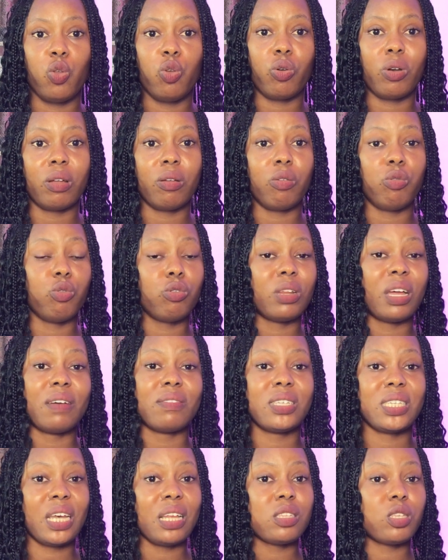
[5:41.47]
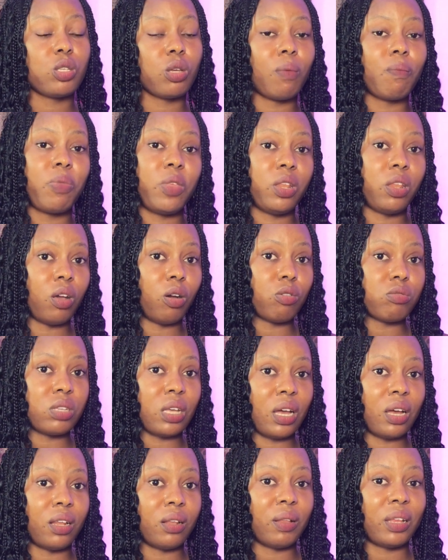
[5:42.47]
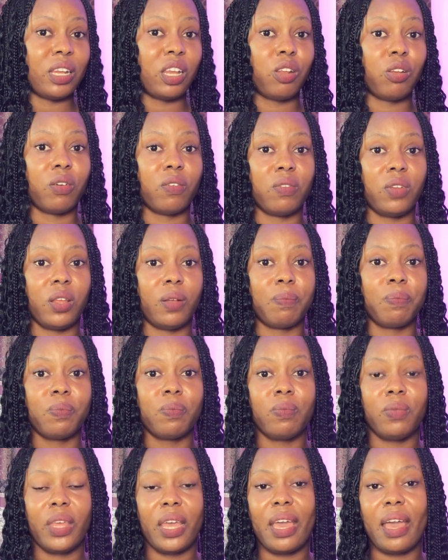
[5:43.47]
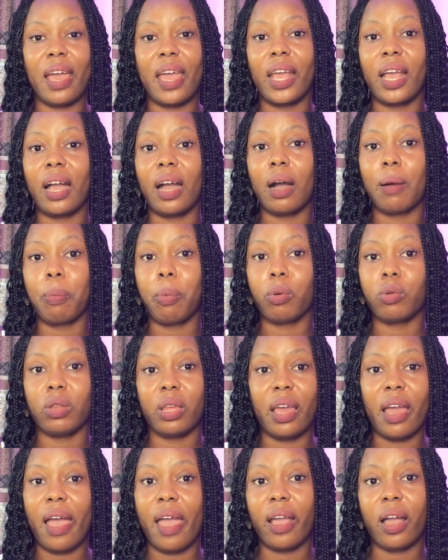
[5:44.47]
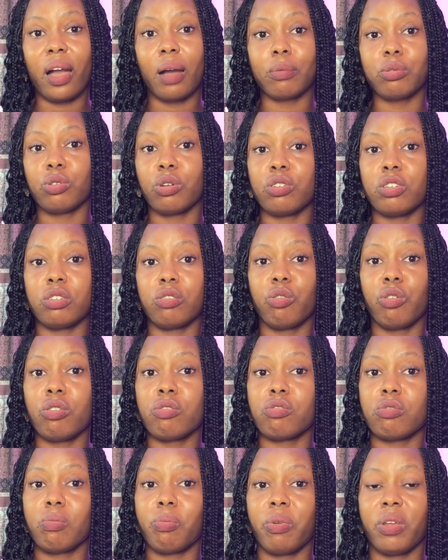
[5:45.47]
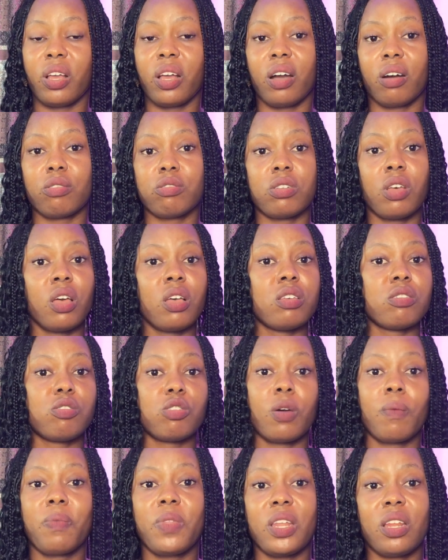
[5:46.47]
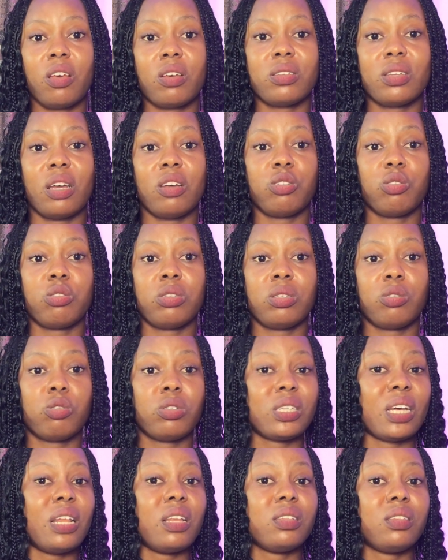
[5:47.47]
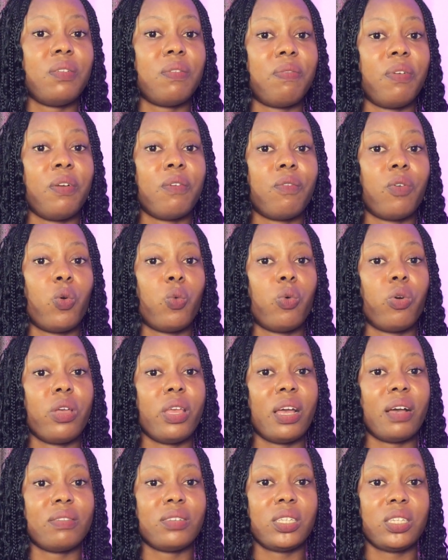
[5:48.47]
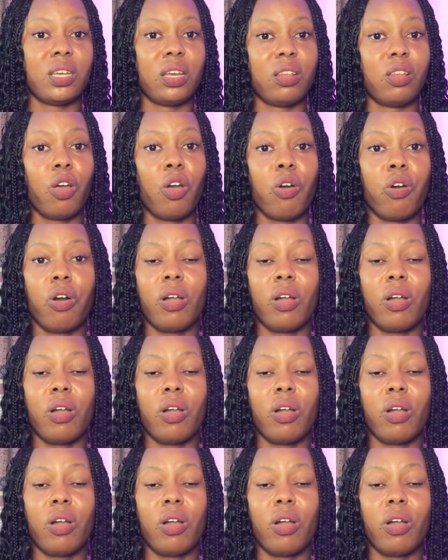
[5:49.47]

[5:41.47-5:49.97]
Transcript: You could have said something else, and at the end of the day, the AI caption is going to bring out something else that is totally different from what you have said.